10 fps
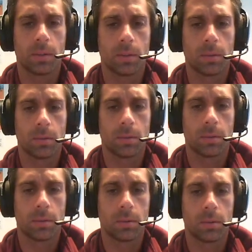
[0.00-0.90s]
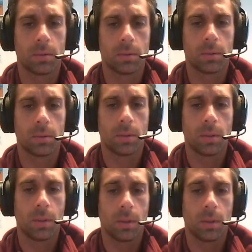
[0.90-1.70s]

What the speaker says: [no speech]